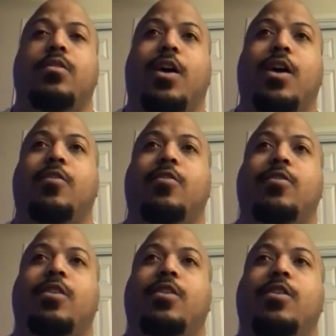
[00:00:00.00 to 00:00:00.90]
not
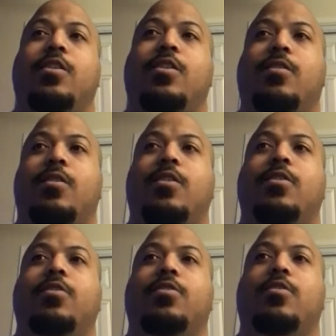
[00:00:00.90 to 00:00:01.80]
only on
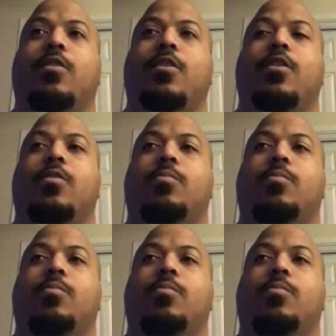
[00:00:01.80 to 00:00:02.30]
this card,